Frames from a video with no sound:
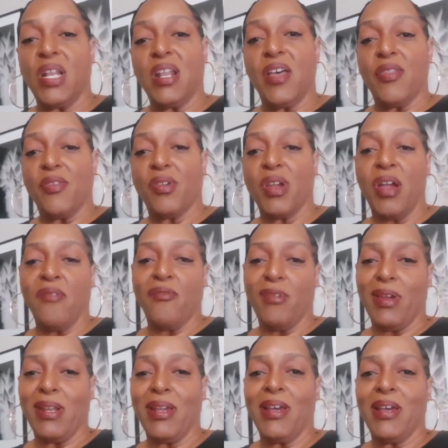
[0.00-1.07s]
another
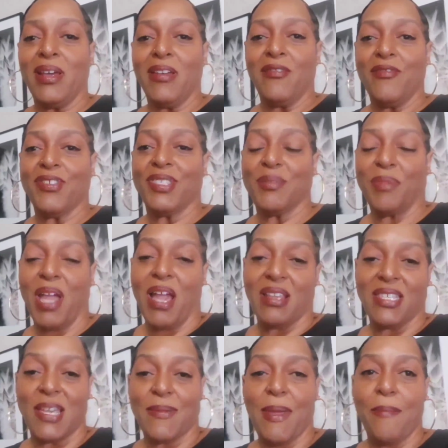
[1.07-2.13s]
covering of some
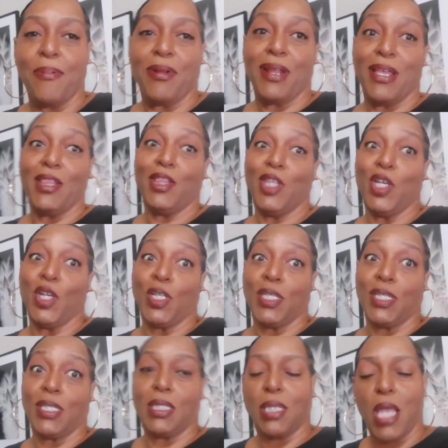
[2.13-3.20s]
contact paper that
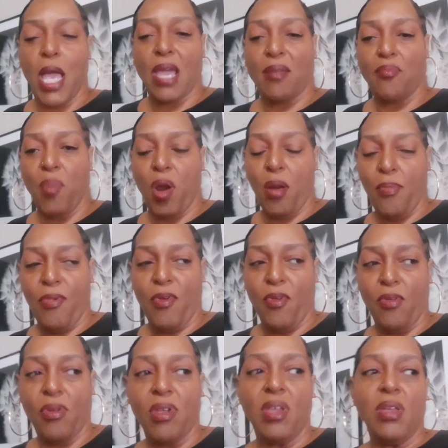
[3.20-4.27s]
looks like
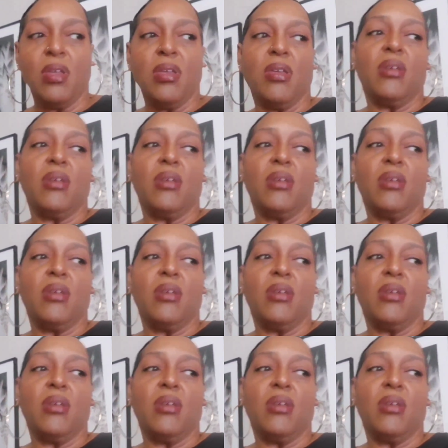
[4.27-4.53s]
marble.